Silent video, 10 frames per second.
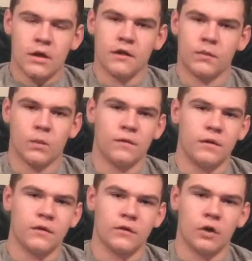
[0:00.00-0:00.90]
This movie
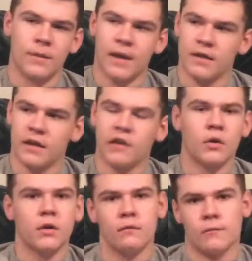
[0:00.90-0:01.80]
is so bad that I
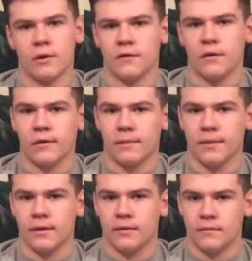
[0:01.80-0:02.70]
don't even want to talk
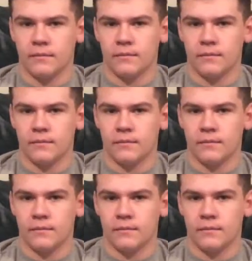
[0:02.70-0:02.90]
about it.